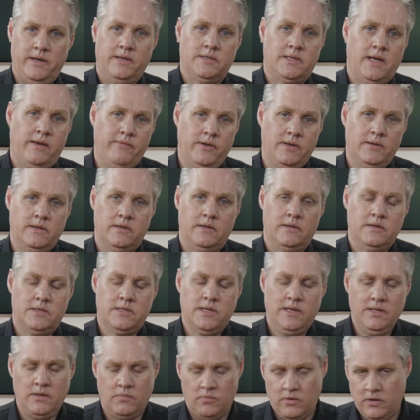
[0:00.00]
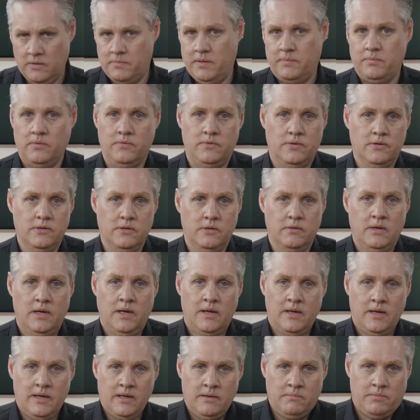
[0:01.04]
is seeing the work people do,
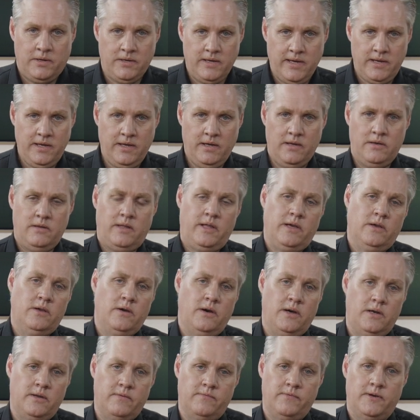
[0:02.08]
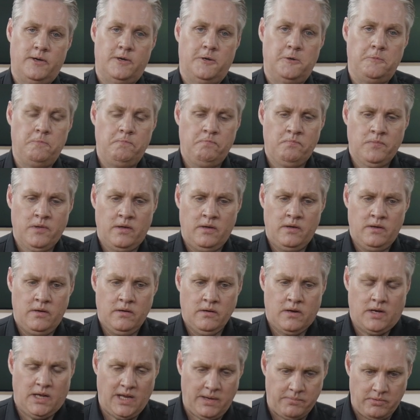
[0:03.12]
but getting into that kind of
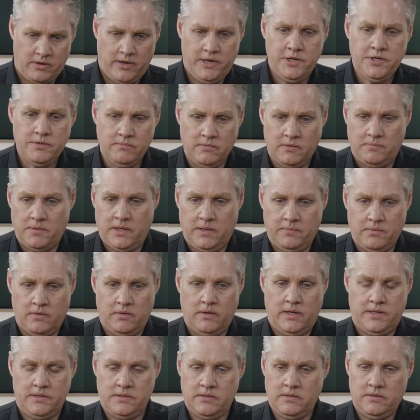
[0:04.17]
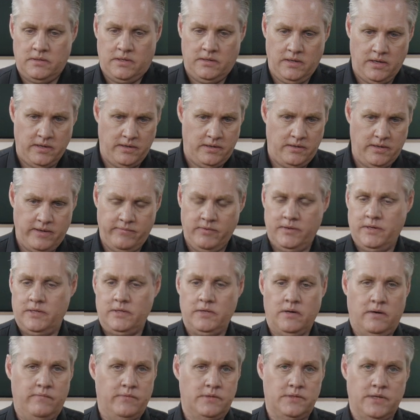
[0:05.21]
collaboration with people as you're having these
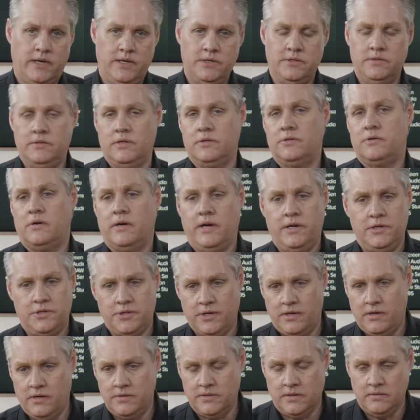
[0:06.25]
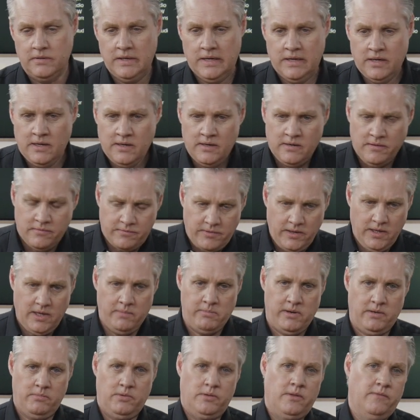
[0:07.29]
conversations at trade shows and thinking
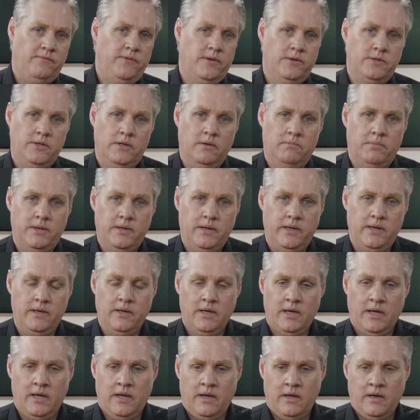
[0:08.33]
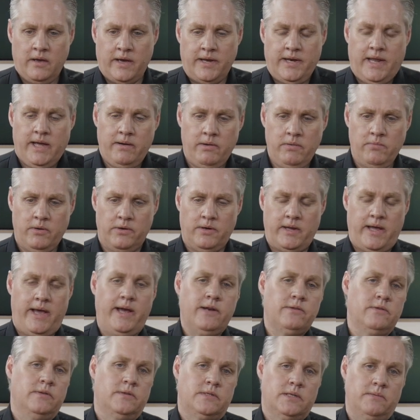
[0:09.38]
about what the future can be. And now we wanted to
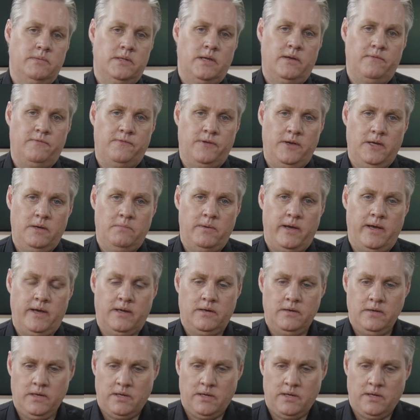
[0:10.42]
act on some of that feedback.